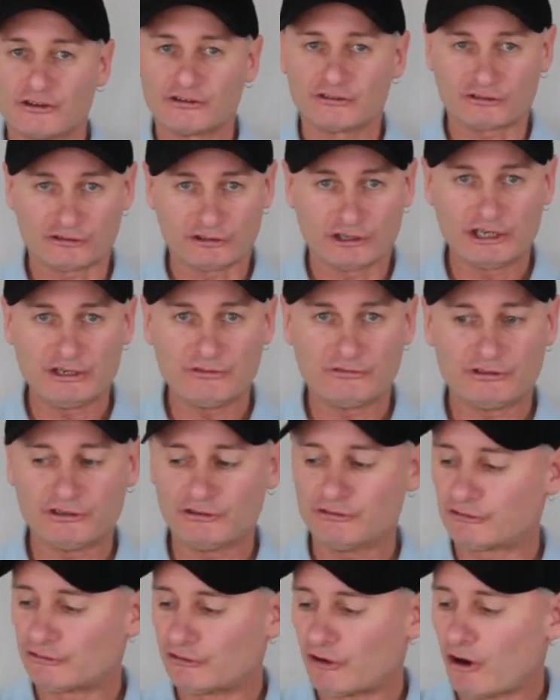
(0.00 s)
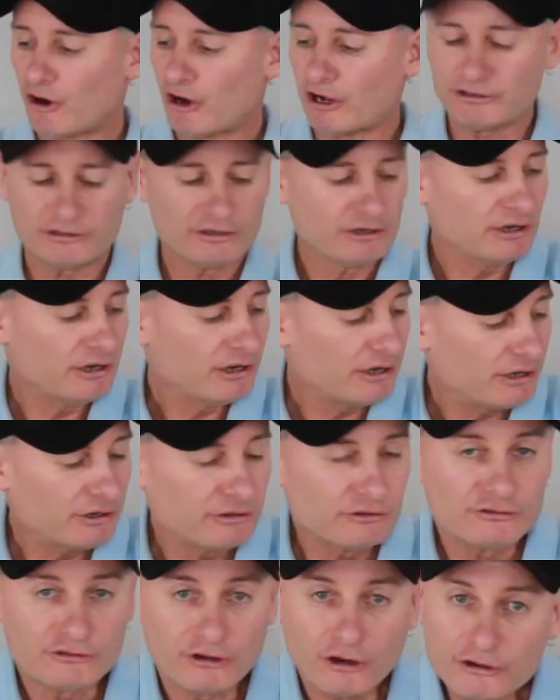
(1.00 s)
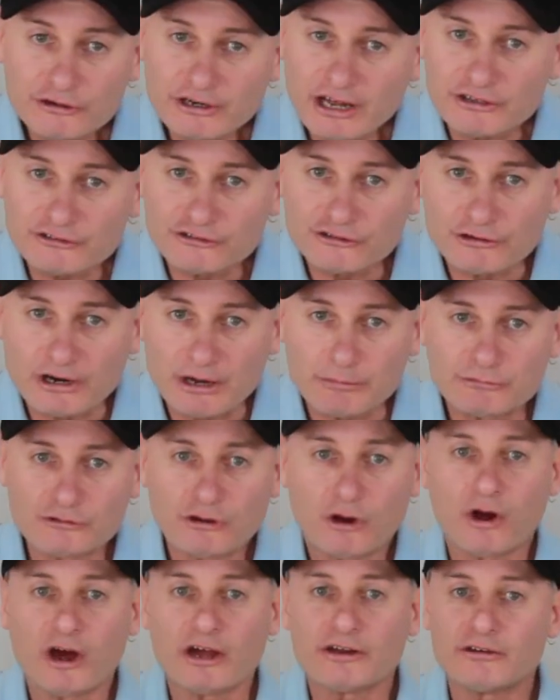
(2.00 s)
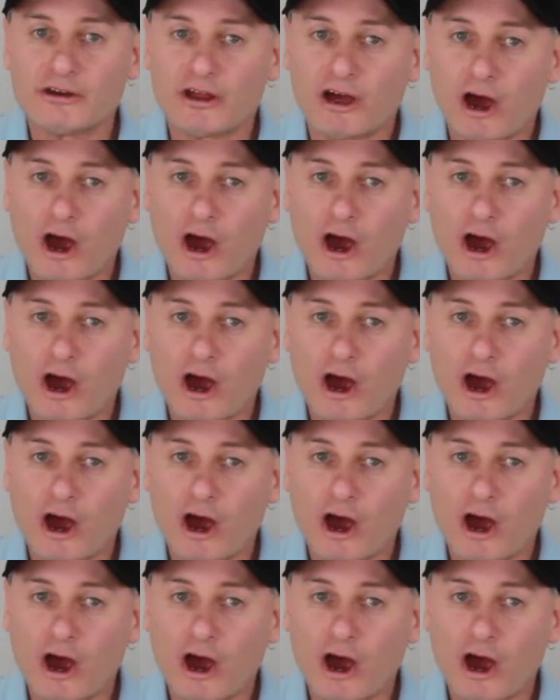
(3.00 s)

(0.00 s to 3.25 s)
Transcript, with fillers: Sleeves inside, two nuts are up tight,